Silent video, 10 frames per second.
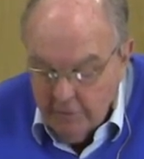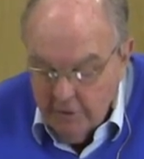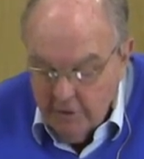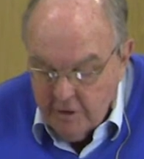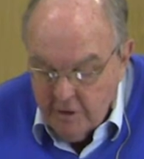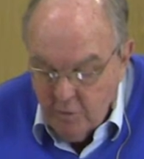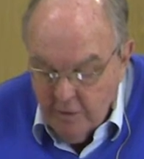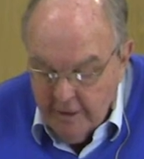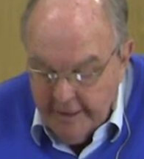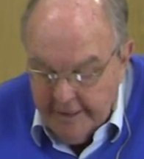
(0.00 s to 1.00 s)
Not that
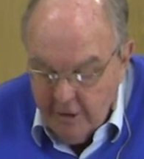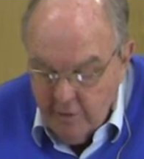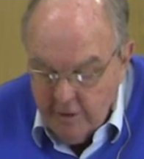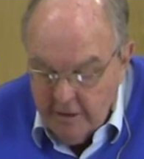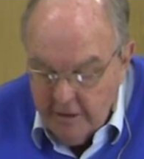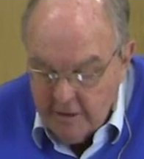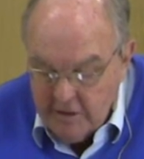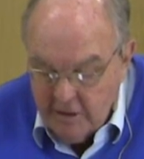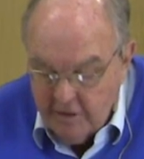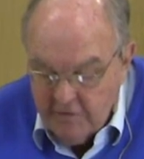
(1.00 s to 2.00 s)
we are adequate in
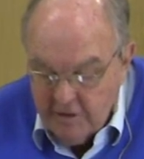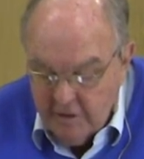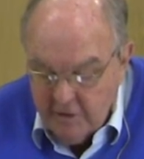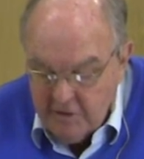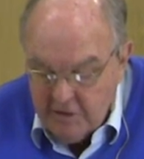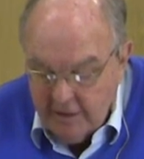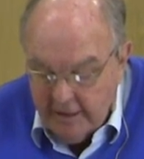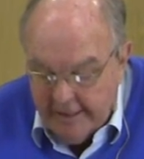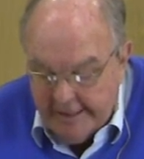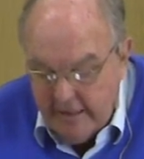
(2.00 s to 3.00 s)
ourselves to
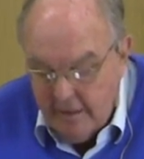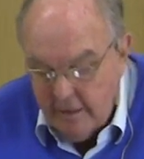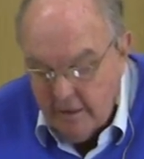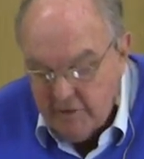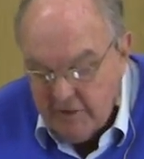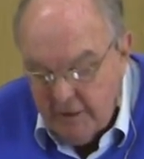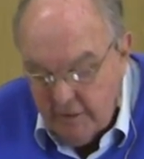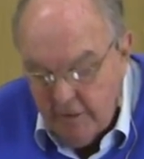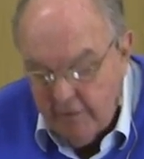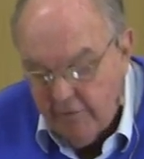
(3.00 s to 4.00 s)
consider anything as
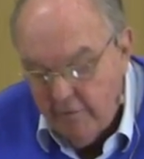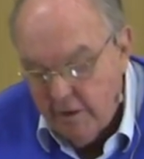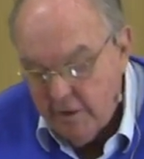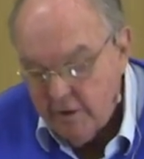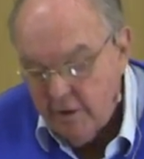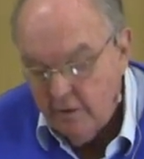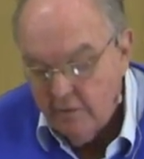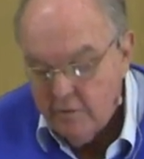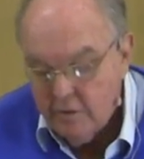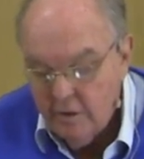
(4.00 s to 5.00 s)
coming from
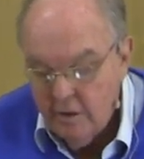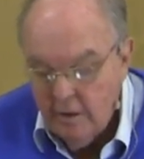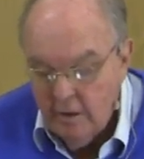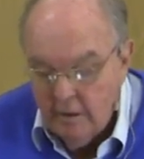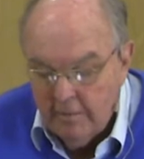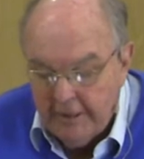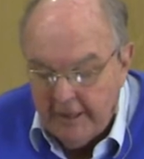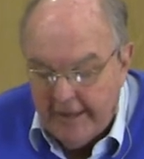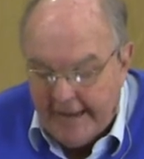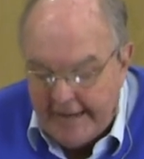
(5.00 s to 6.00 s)
ourselves, but
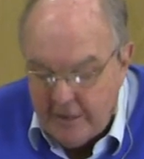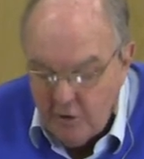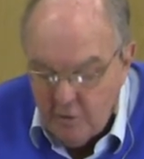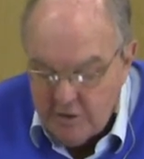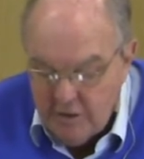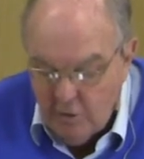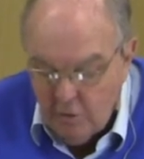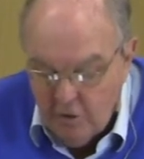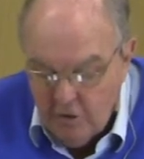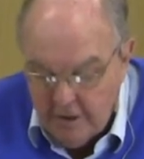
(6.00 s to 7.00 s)
our adequacy
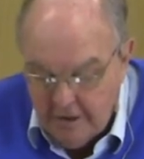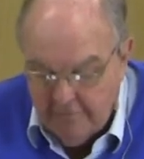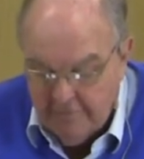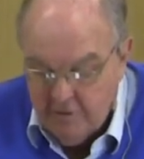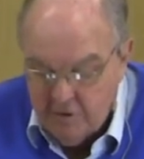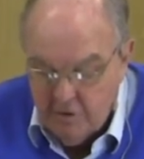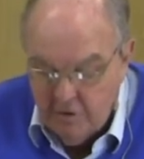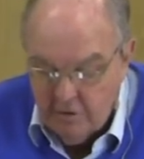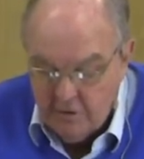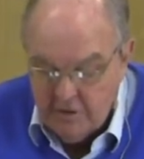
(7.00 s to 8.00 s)
or good enoughness,
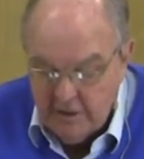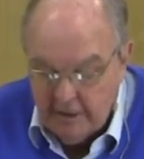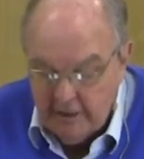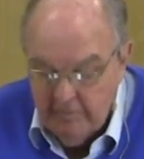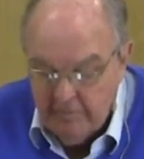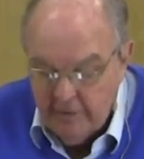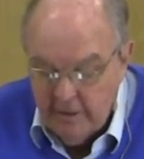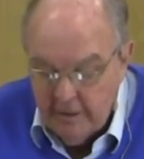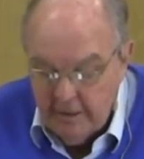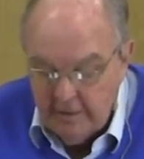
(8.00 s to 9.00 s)
you could say,
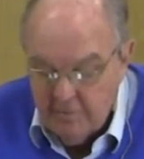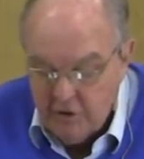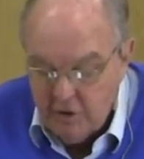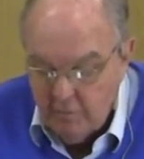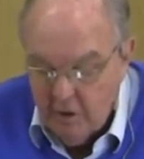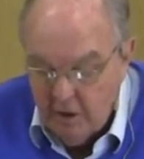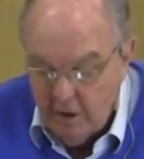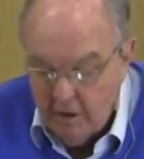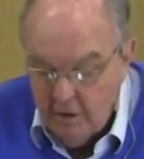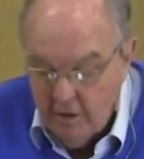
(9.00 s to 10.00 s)
comes from
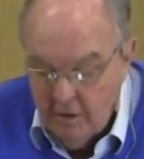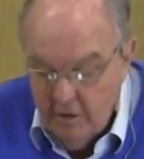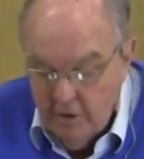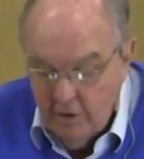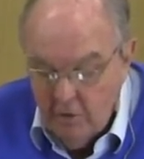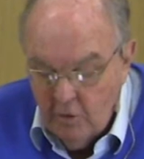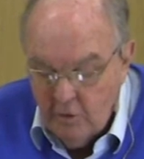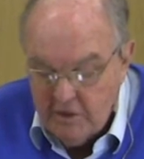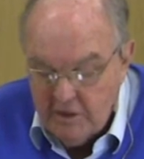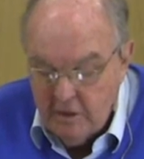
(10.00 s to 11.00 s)
God, who
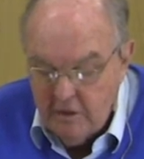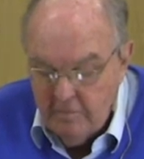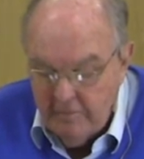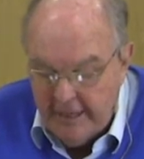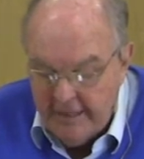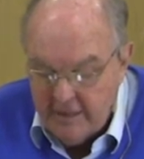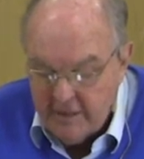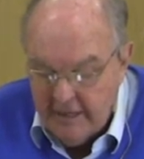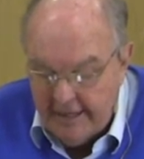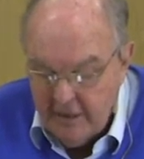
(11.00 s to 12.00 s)
also made
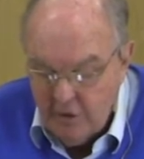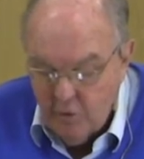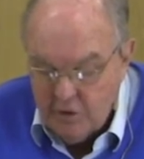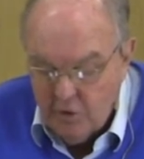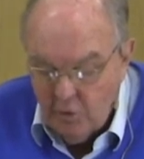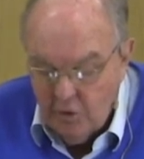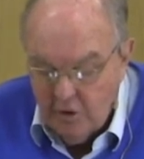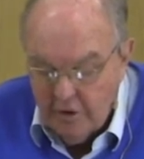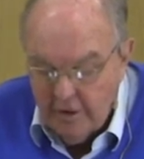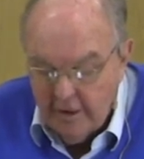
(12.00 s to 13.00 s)
us adequate or
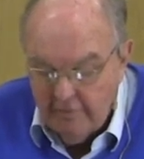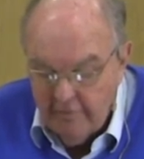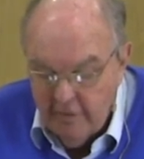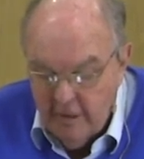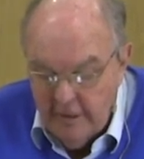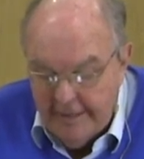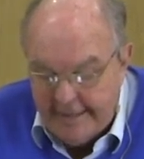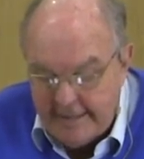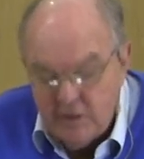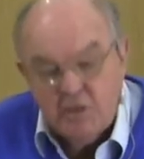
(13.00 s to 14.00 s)
good enough
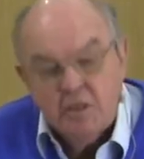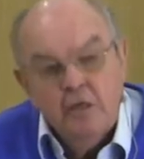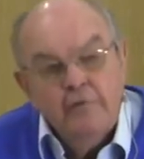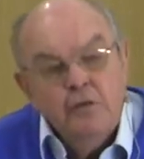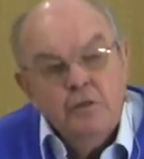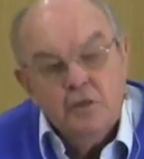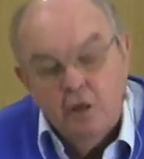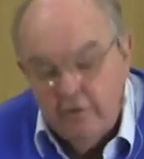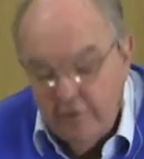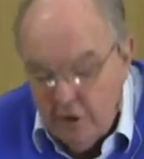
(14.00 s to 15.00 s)
as servants
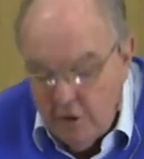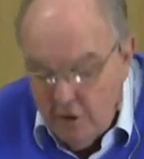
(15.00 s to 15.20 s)
of a